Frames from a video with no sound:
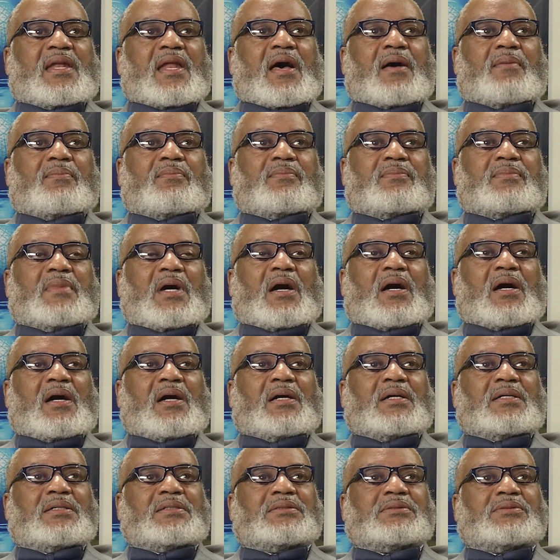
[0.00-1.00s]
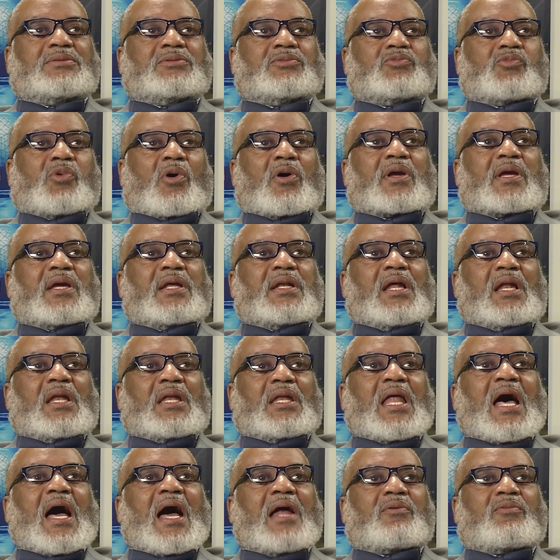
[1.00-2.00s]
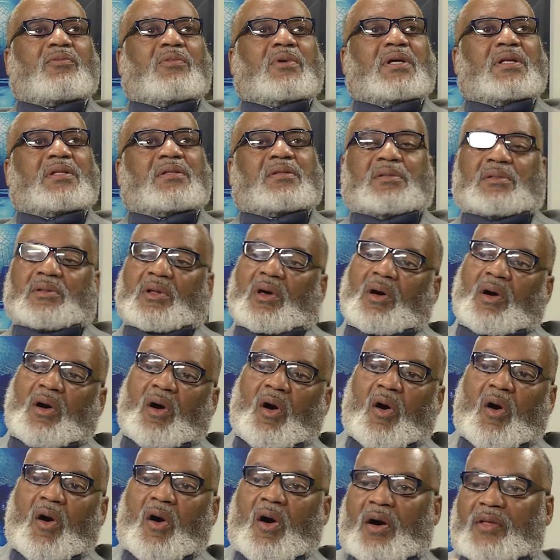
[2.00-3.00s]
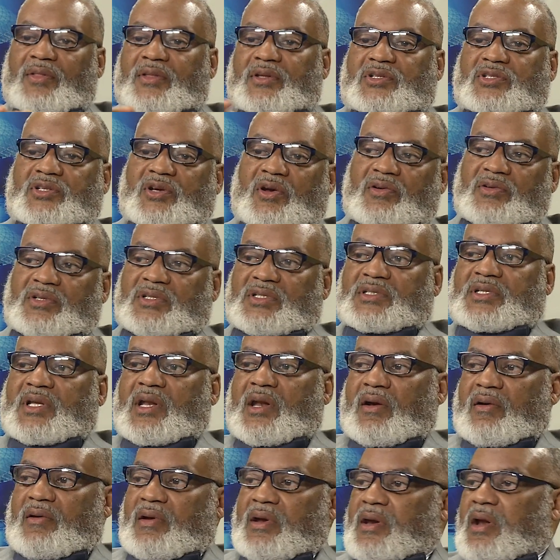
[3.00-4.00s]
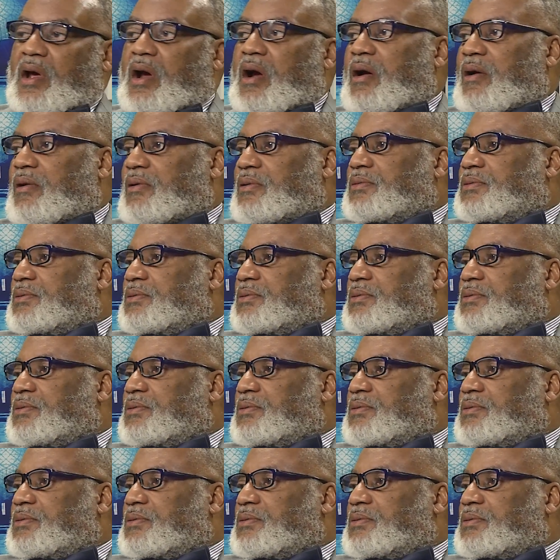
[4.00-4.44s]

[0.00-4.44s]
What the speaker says: I'm working a lot with all the churches that are in our.